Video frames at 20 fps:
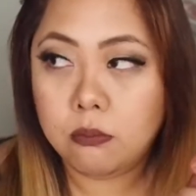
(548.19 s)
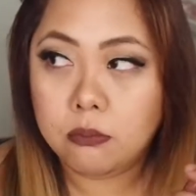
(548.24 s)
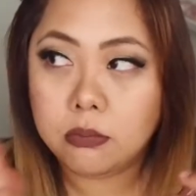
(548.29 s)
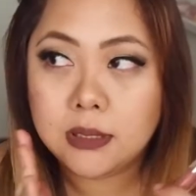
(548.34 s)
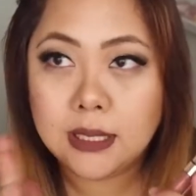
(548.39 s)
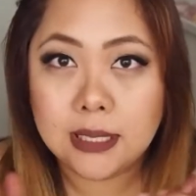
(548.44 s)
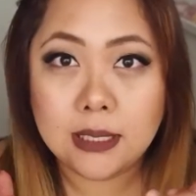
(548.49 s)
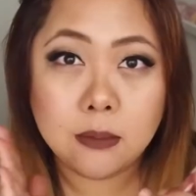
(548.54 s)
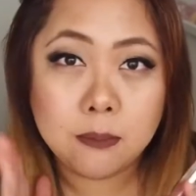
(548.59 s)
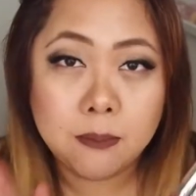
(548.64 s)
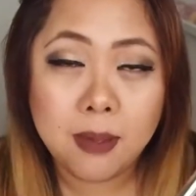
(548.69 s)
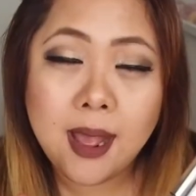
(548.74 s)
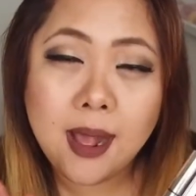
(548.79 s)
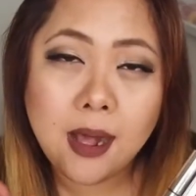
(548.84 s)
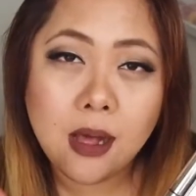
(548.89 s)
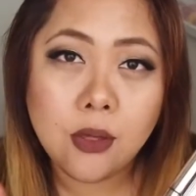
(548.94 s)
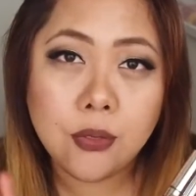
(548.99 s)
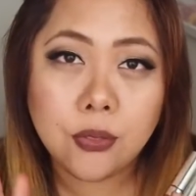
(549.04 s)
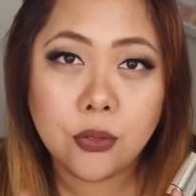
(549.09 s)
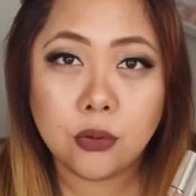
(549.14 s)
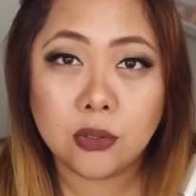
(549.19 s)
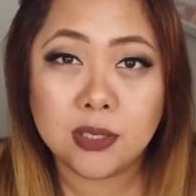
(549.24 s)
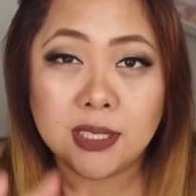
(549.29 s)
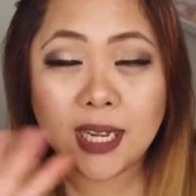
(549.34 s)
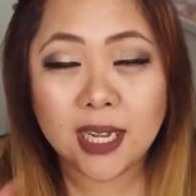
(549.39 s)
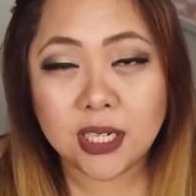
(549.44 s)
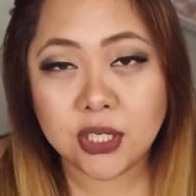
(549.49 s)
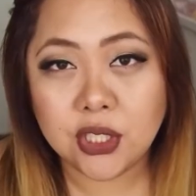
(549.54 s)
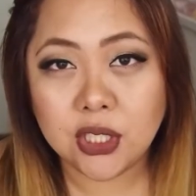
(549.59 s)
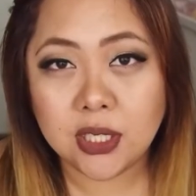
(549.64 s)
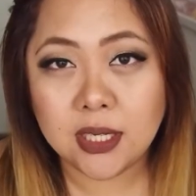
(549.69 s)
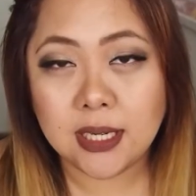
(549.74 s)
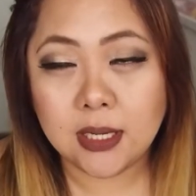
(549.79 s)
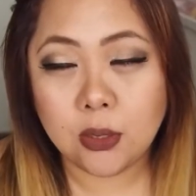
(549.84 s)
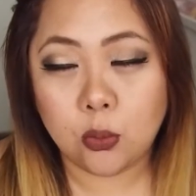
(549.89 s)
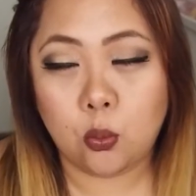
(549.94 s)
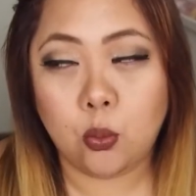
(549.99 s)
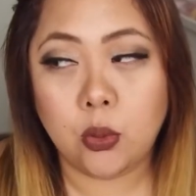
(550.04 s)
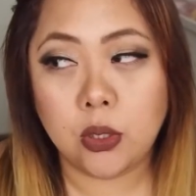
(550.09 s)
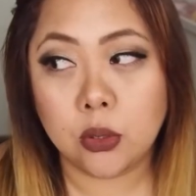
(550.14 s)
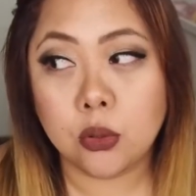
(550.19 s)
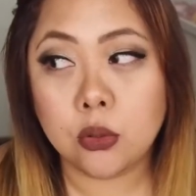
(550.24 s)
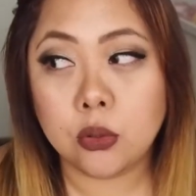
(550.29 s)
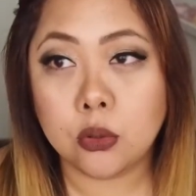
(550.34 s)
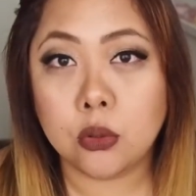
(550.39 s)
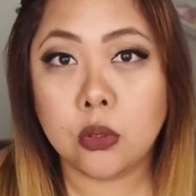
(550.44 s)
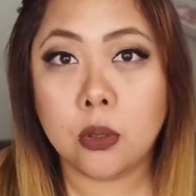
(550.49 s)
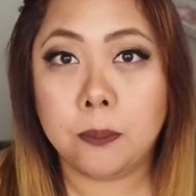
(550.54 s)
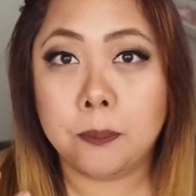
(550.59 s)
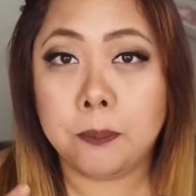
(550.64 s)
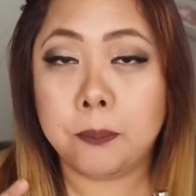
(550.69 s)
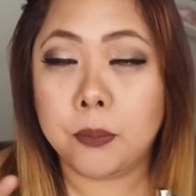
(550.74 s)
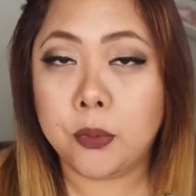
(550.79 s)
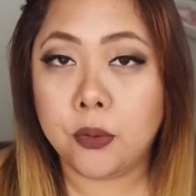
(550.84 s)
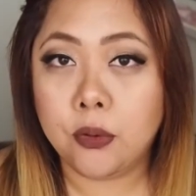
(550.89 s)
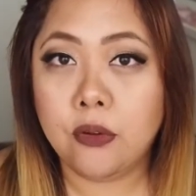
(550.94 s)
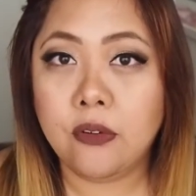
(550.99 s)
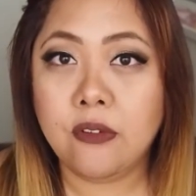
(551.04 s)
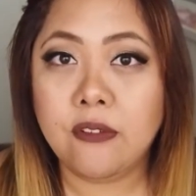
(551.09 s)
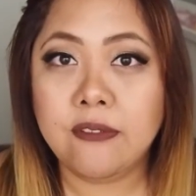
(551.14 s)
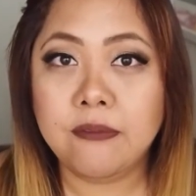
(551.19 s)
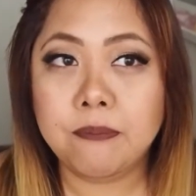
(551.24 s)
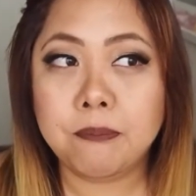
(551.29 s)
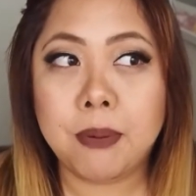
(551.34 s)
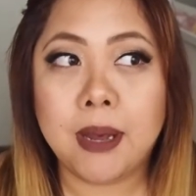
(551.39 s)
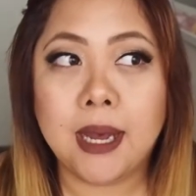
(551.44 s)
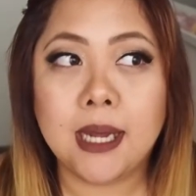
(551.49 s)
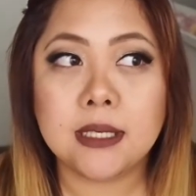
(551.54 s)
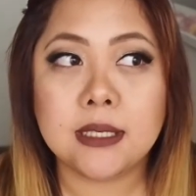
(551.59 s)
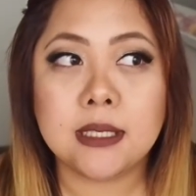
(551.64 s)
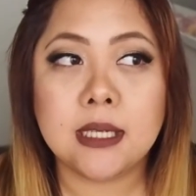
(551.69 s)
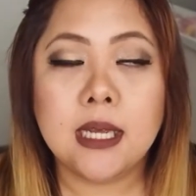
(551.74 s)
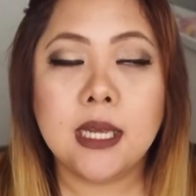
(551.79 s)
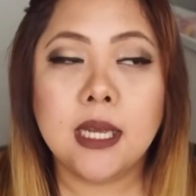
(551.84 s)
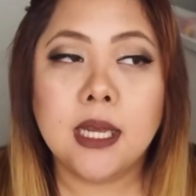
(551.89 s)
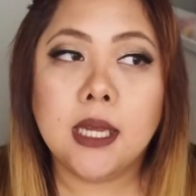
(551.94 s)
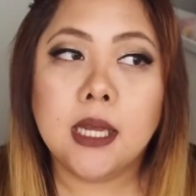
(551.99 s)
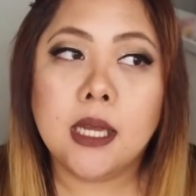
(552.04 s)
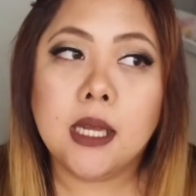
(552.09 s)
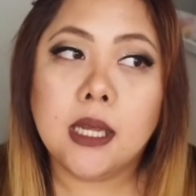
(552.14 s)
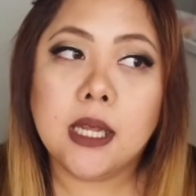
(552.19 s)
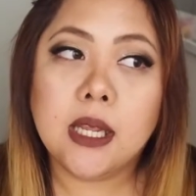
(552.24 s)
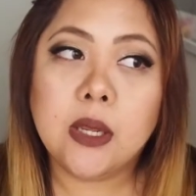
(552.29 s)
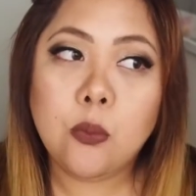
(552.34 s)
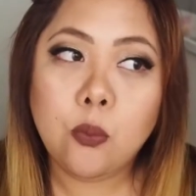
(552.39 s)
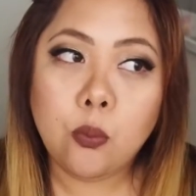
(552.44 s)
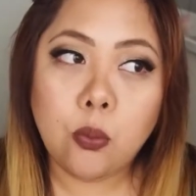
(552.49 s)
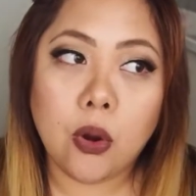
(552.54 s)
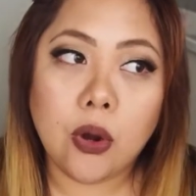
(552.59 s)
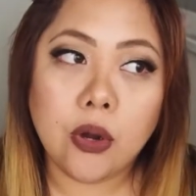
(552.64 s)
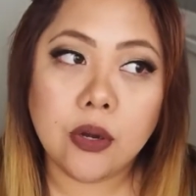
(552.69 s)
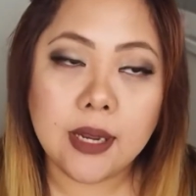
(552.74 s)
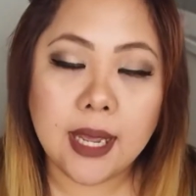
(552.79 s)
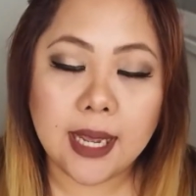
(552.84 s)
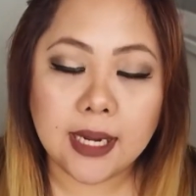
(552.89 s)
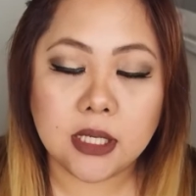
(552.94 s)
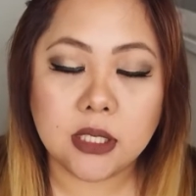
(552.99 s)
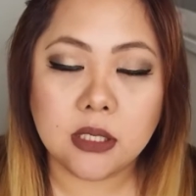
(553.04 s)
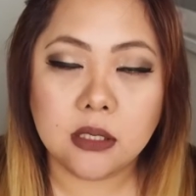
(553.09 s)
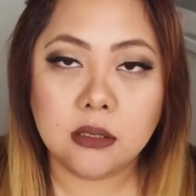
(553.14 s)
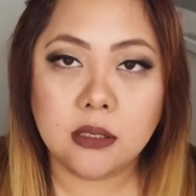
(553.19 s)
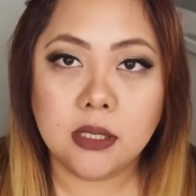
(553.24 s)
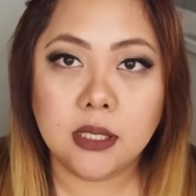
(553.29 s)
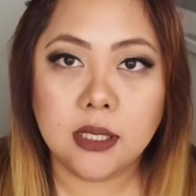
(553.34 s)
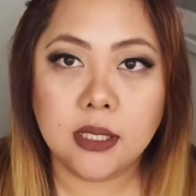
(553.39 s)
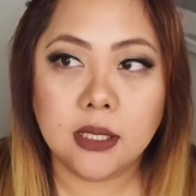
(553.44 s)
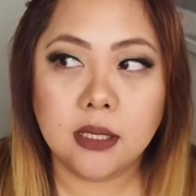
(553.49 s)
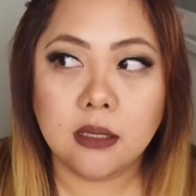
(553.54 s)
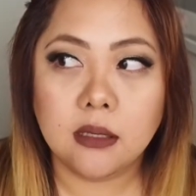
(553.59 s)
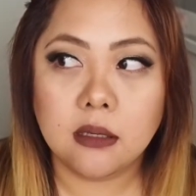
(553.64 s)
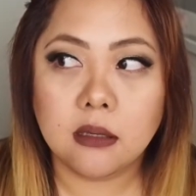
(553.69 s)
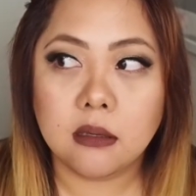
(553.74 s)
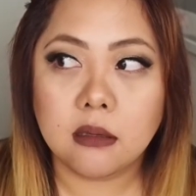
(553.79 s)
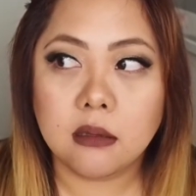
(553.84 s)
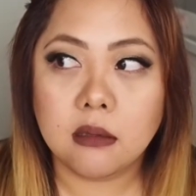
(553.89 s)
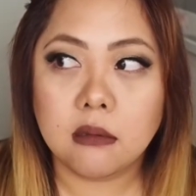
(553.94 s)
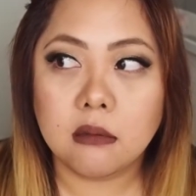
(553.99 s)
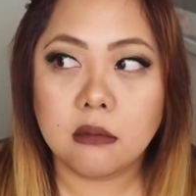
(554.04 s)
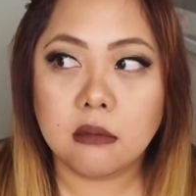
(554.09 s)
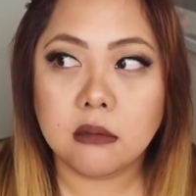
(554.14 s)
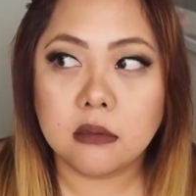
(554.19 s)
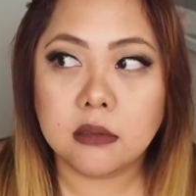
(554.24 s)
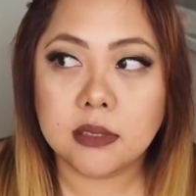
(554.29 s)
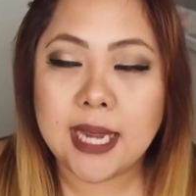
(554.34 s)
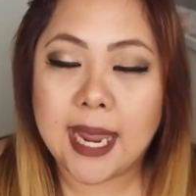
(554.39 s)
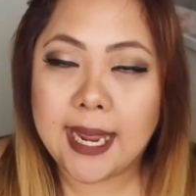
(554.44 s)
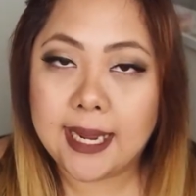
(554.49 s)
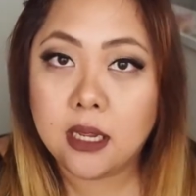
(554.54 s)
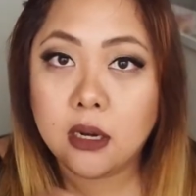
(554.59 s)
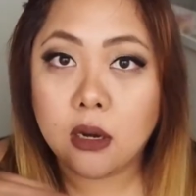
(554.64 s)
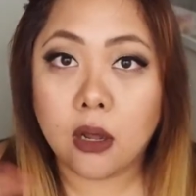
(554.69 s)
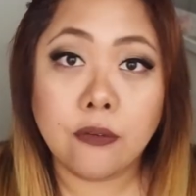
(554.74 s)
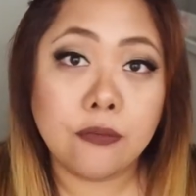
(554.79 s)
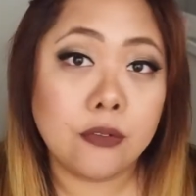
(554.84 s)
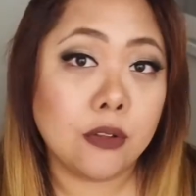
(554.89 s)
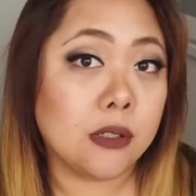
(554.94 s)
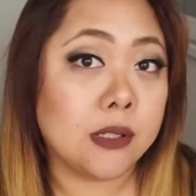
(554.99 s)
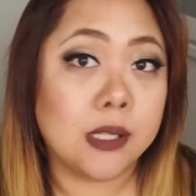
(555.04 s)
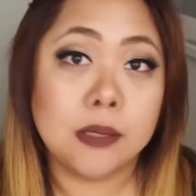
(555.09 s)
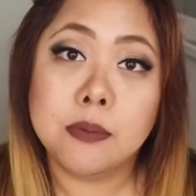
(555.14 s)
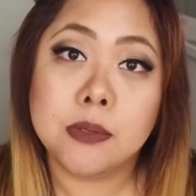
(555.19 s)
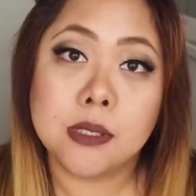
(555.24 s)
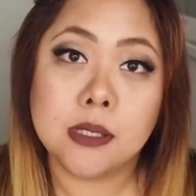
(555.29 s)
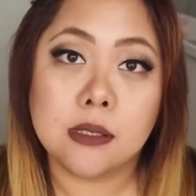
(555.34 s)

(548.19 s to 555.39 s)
clean your mouth or touch it, it will move, but it won't actually take it off your lips.